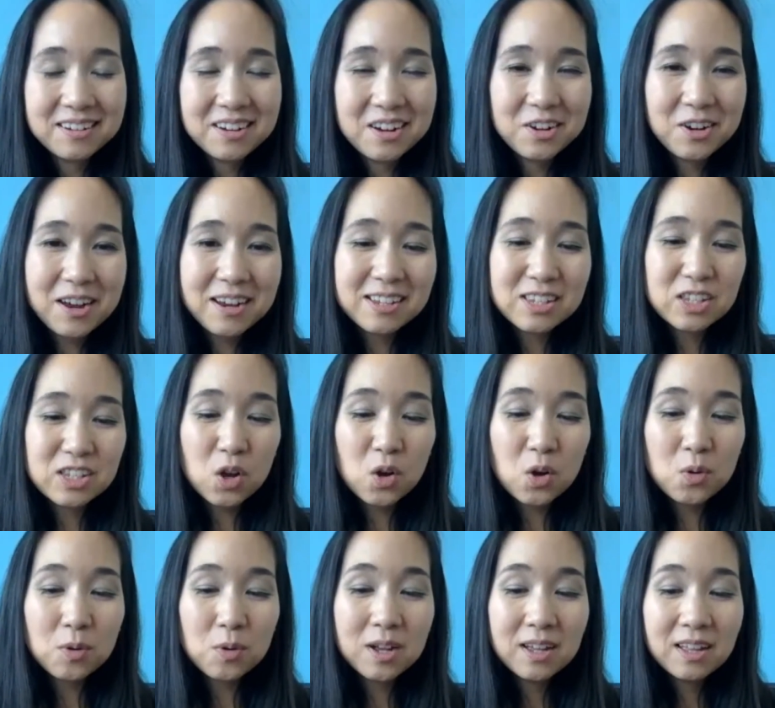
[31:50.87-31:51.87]
Okay.
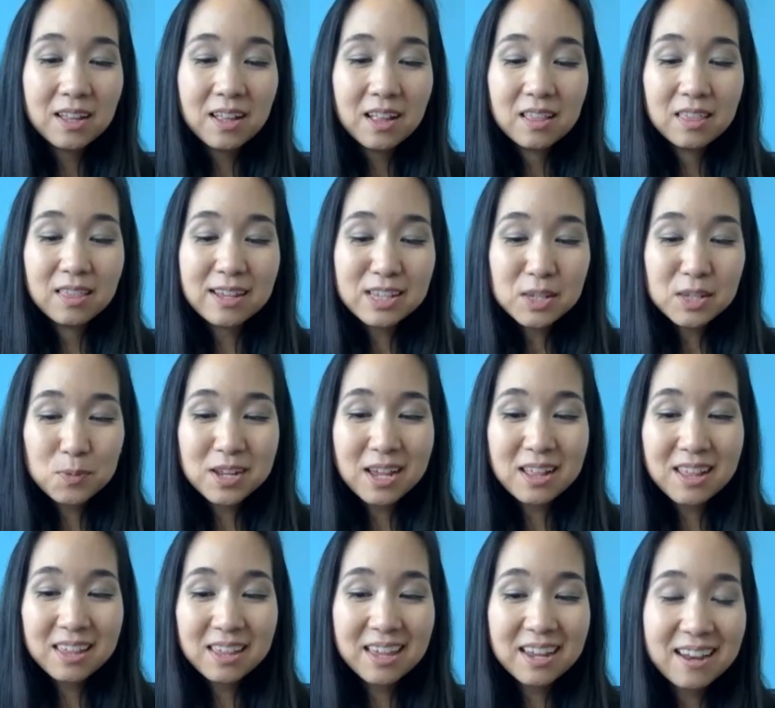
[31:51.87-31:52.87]
So let's pretend
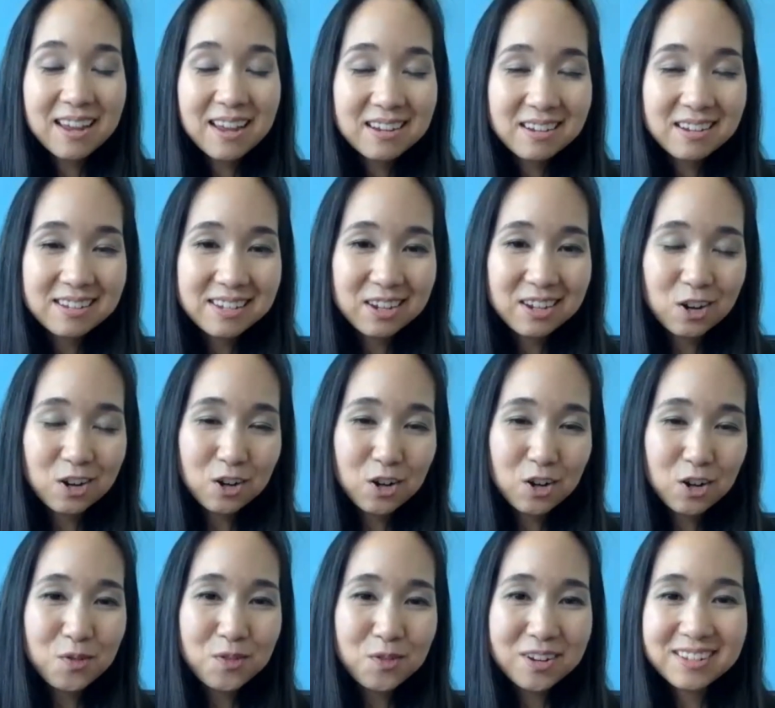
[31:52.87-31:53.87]
like that end is here.
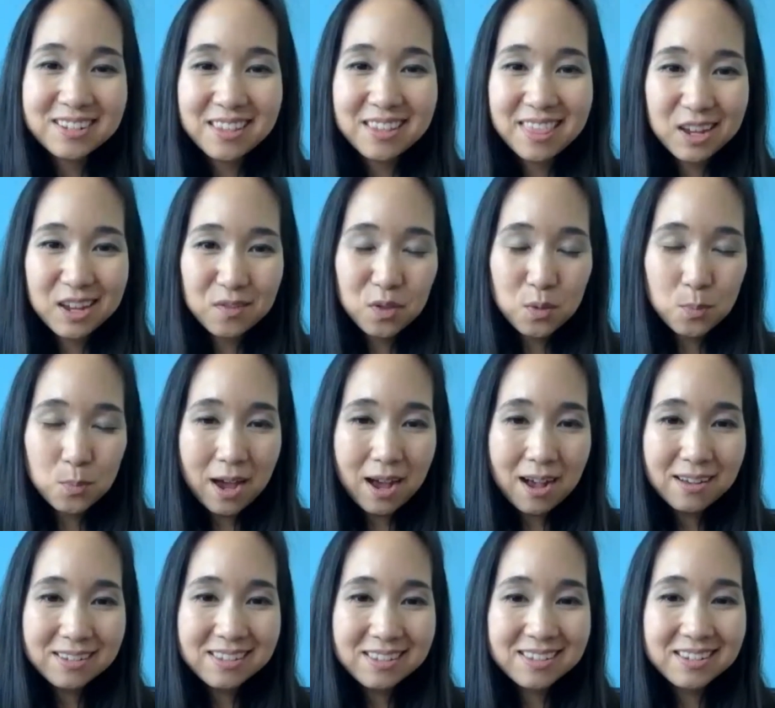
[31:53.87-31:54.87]
COVID is a thing of the
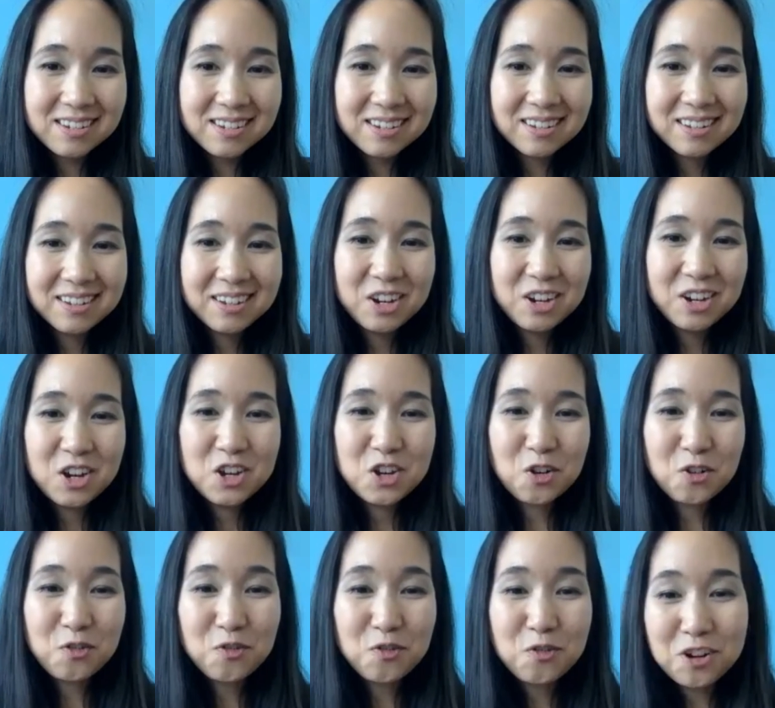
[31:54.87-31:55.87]
past.
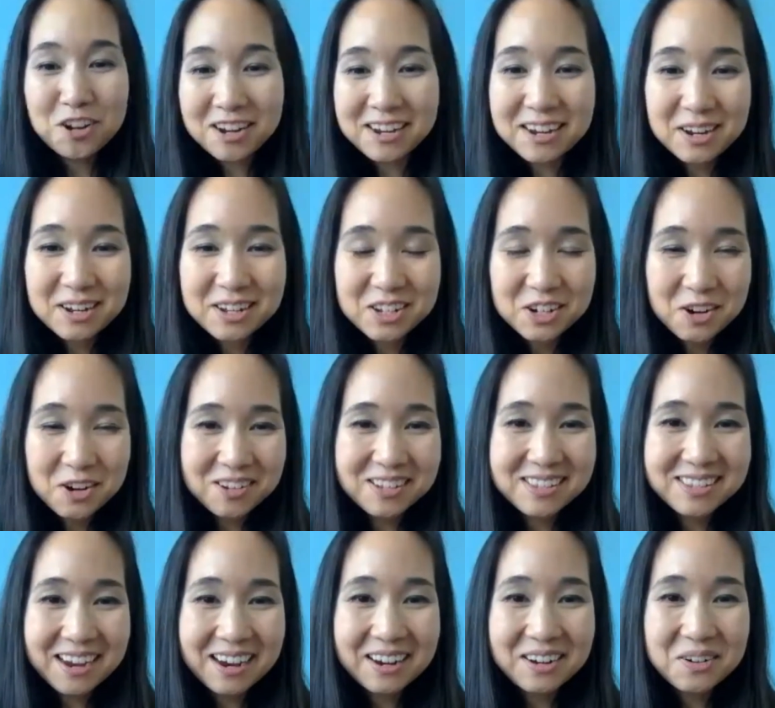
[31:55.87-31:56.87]
You're free to go
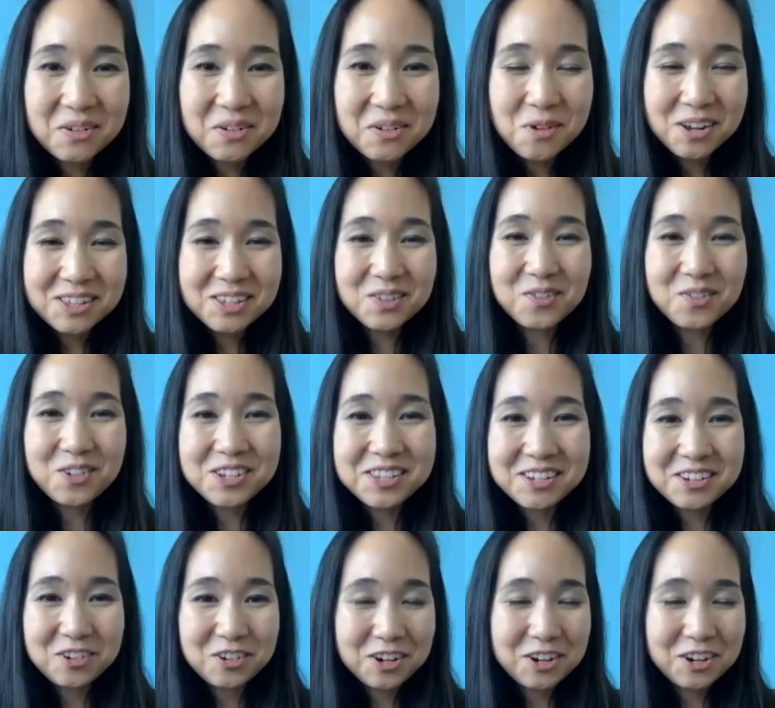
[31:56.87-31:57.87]
outside. What's the first
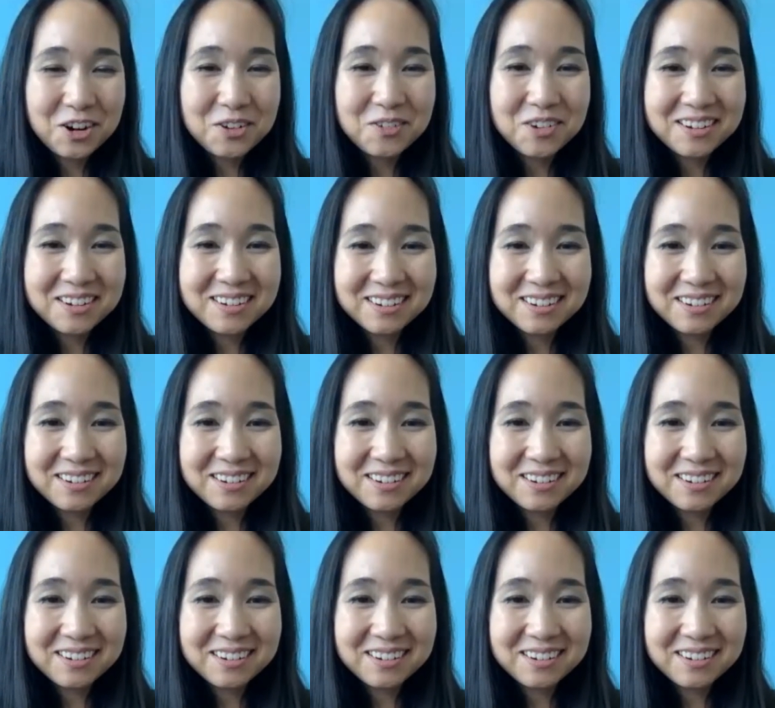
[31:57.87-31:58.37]
thing you're going to go run and do?